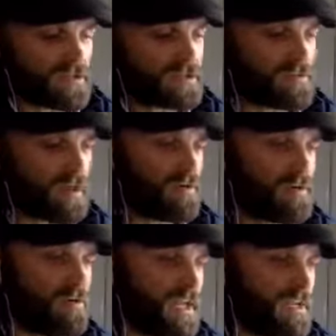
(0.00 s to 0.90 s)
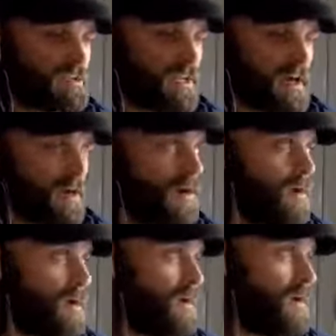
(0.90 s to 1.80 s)
and spouting things that are
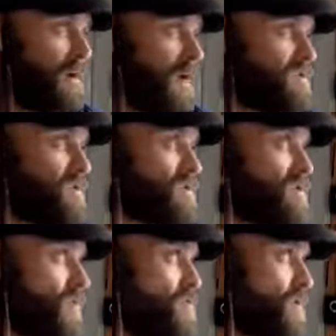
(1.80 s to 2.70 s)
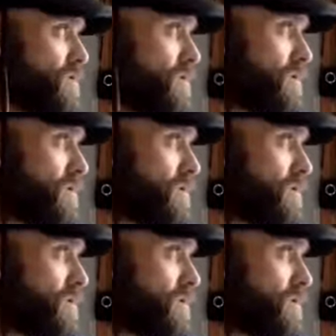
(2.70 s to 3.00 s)
antisocial?